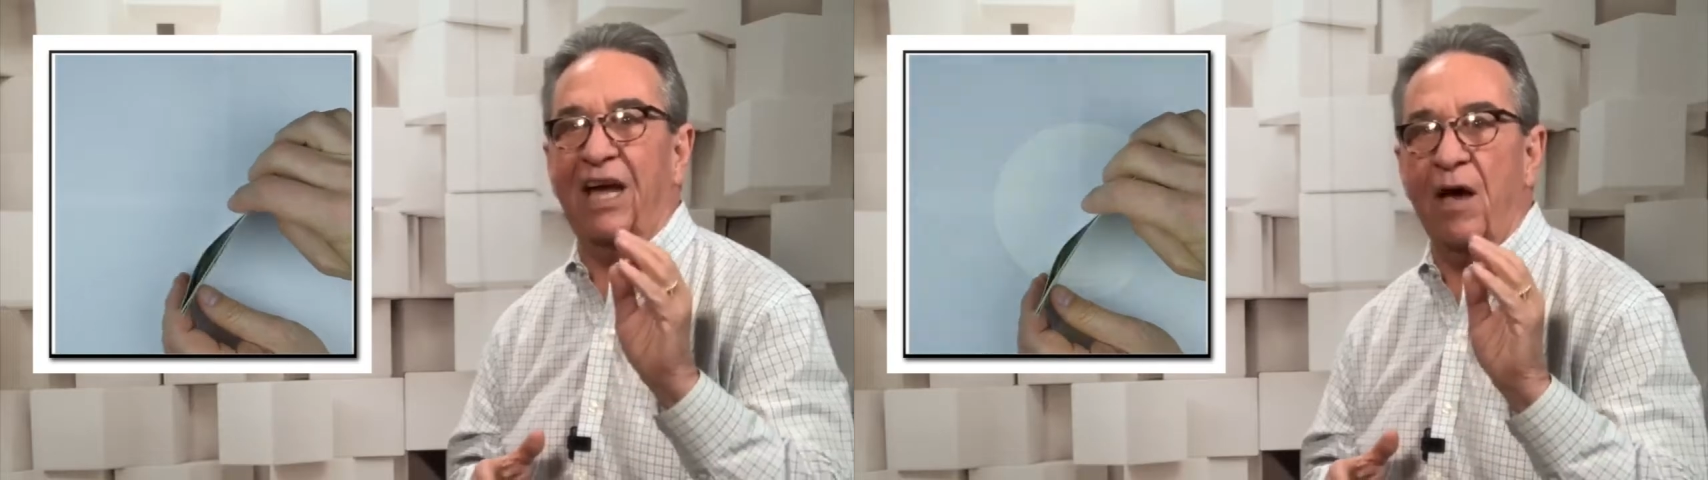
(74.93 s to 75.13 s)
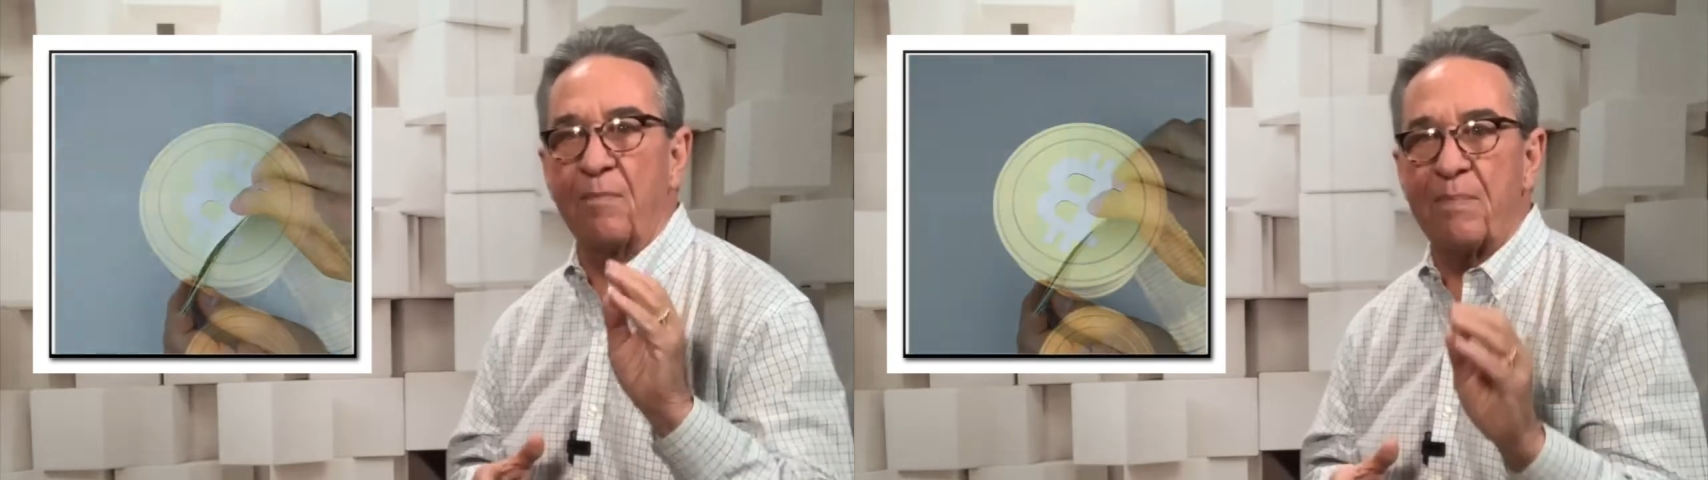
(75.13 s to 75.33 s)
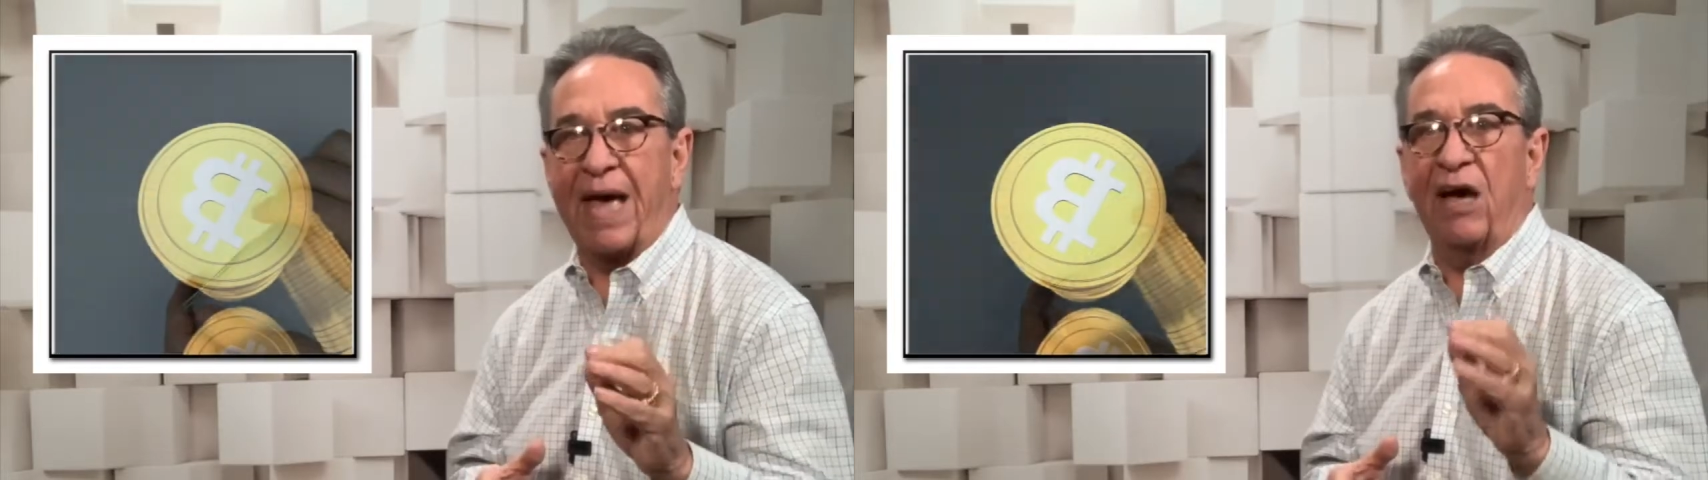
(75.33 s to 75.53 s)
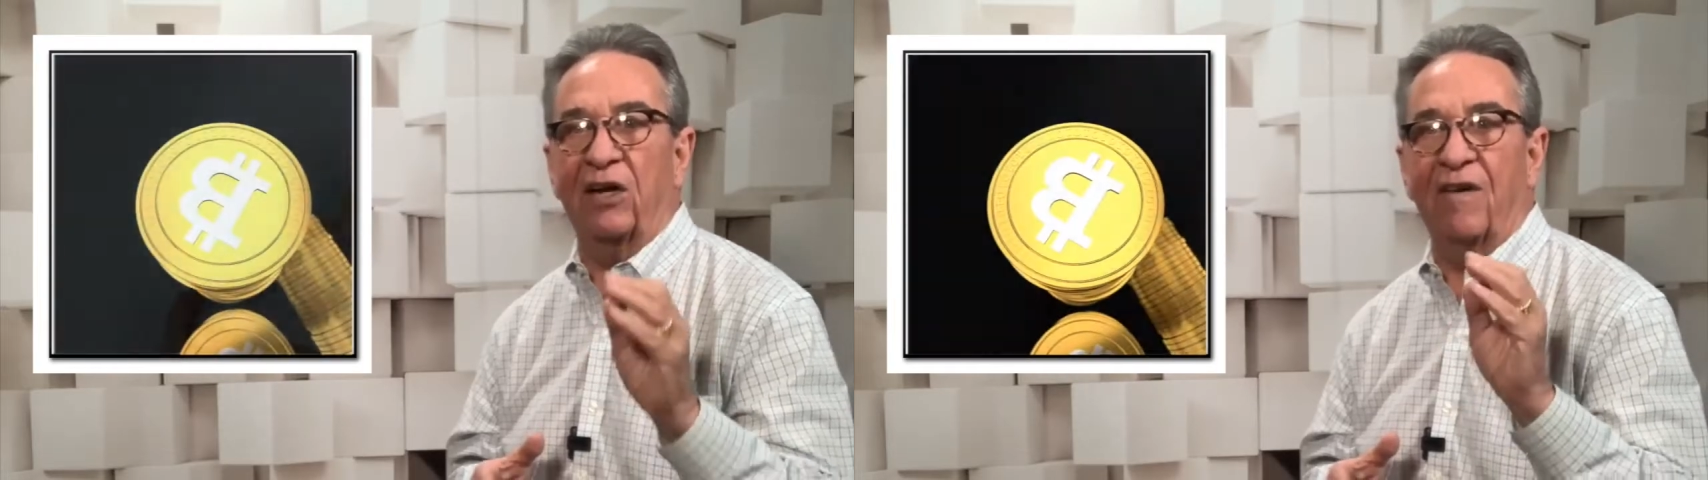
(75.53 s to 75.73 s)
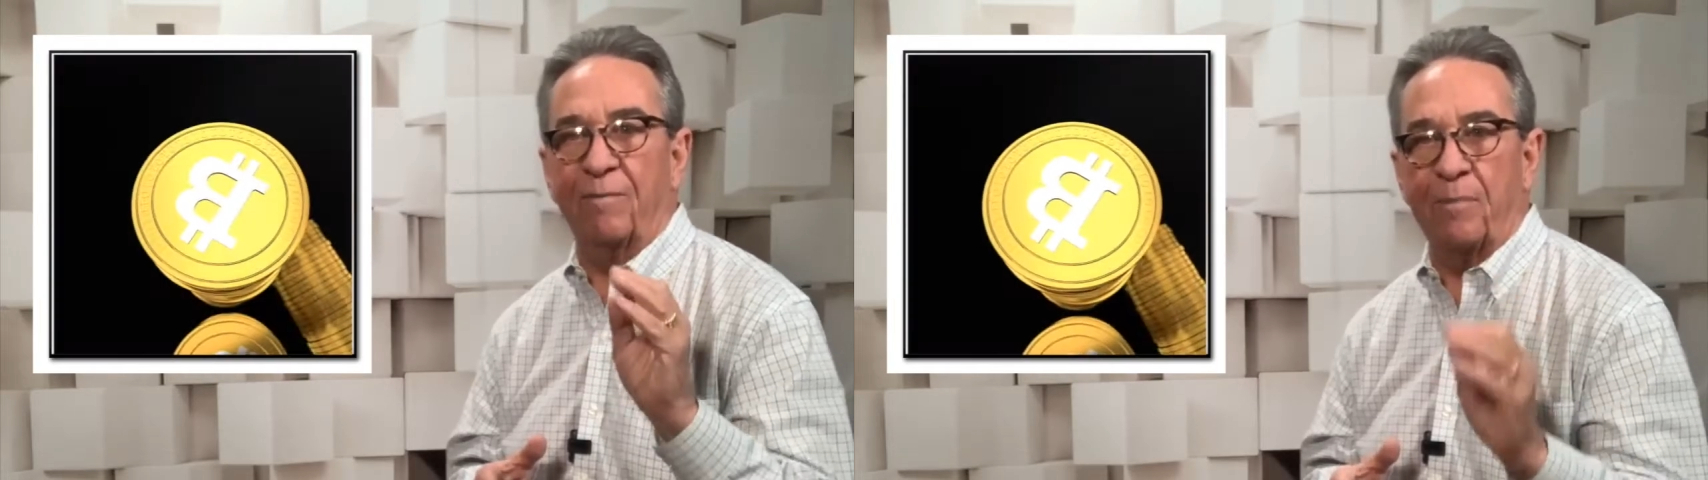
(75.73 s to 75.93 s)
amount
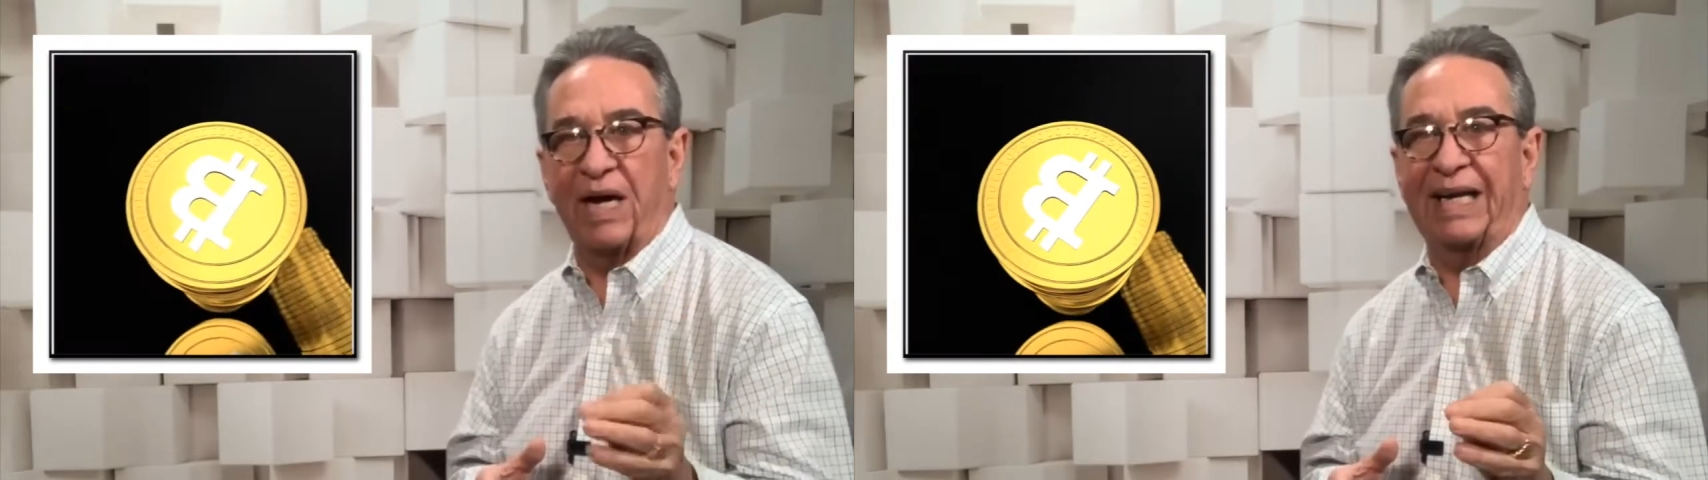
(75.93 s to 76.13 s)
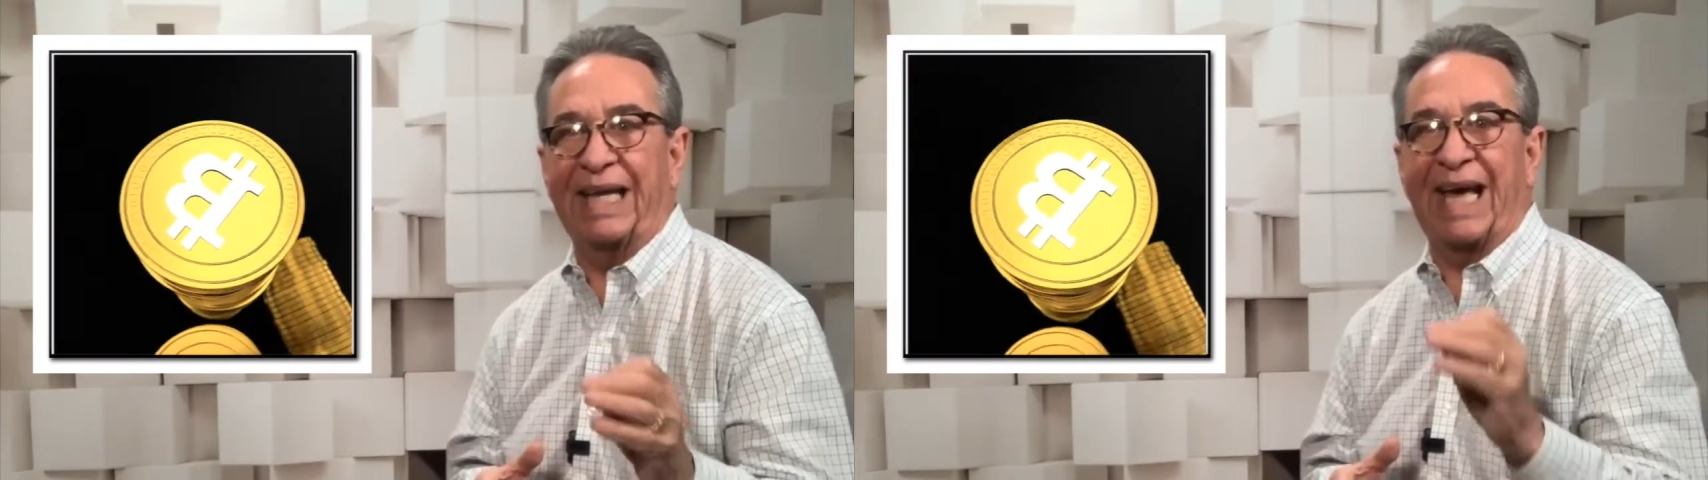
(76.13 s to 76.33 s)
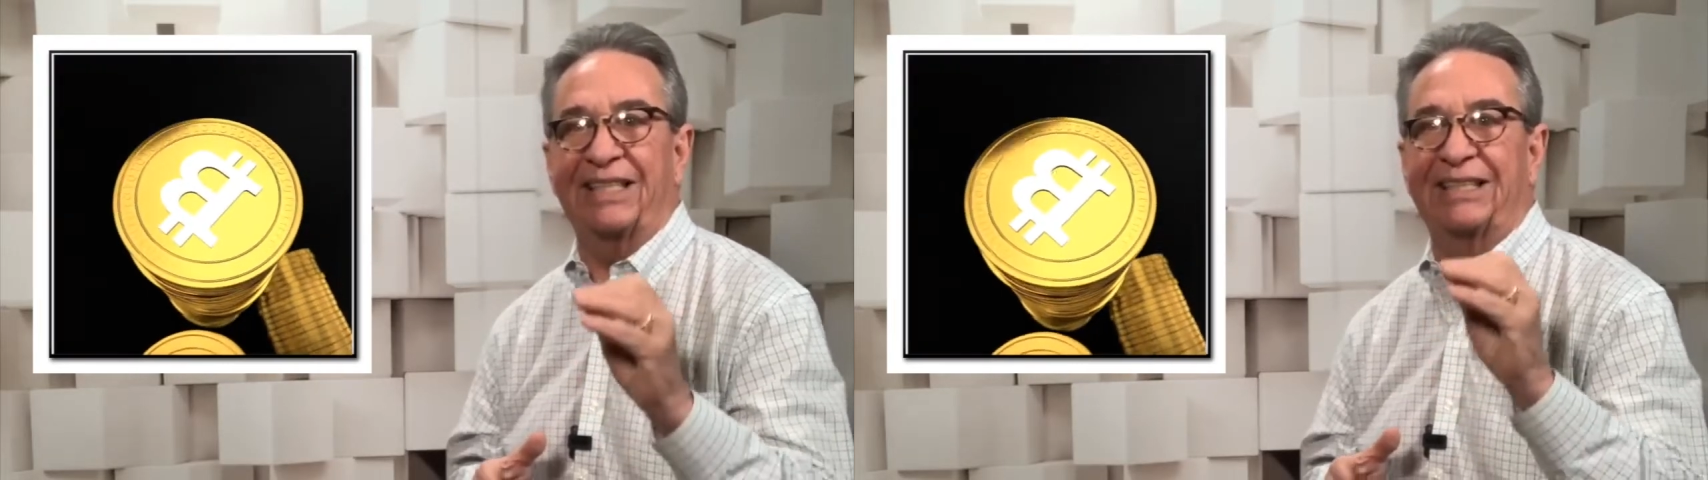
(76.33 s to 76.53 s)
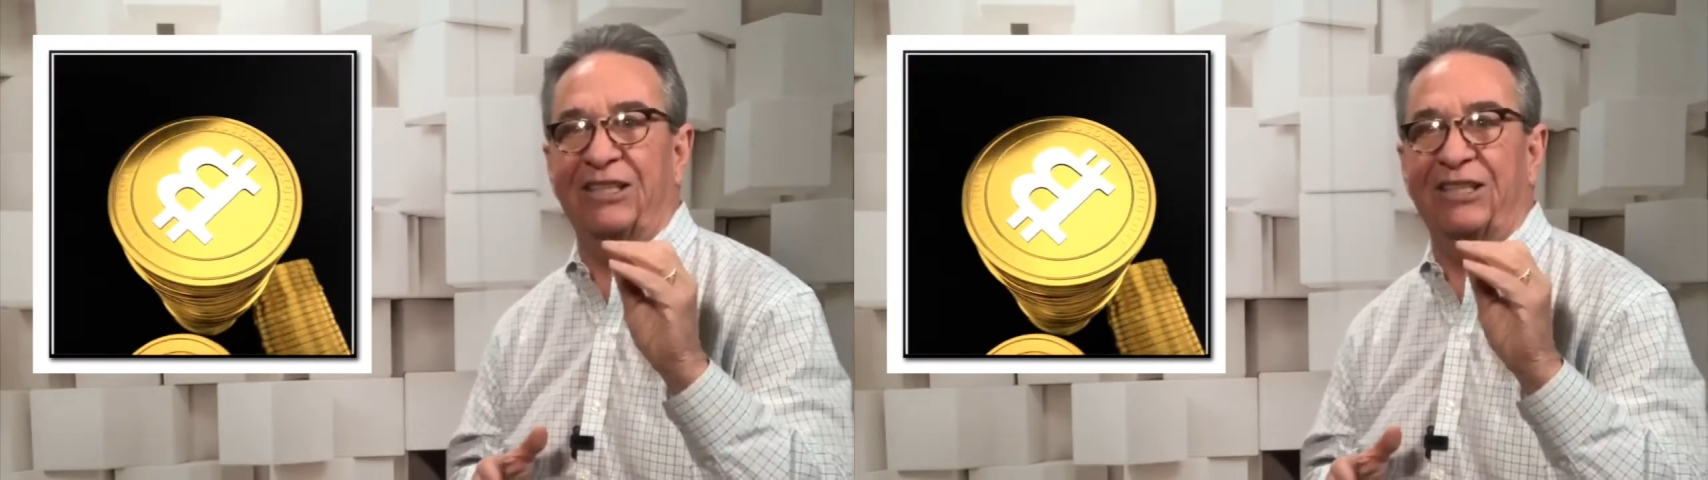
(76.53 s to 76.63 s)
of money as